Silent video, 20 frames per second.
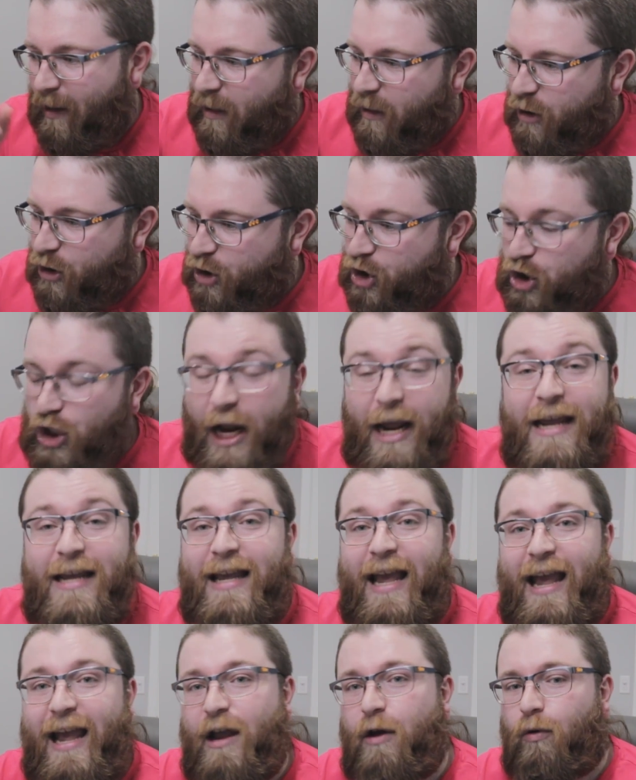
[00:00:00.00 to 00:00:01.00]

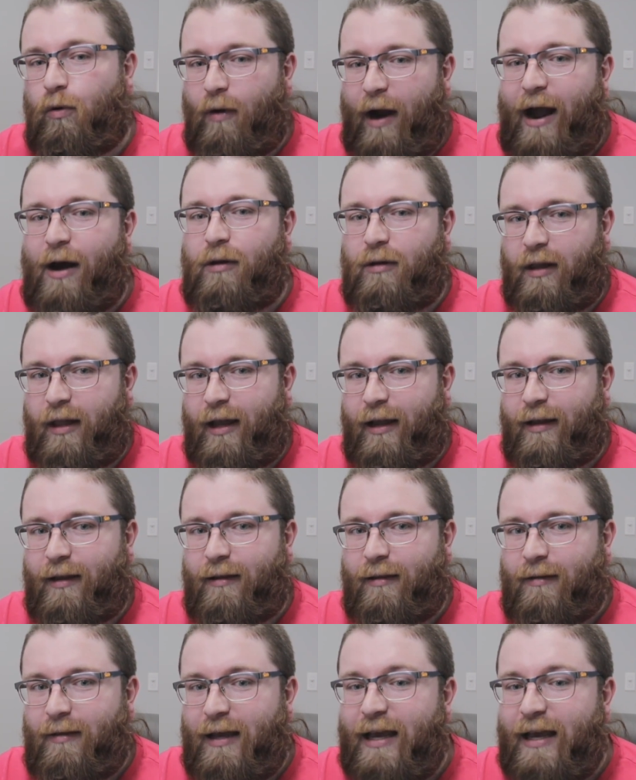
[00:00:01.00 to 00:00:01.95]
J.K. Rowling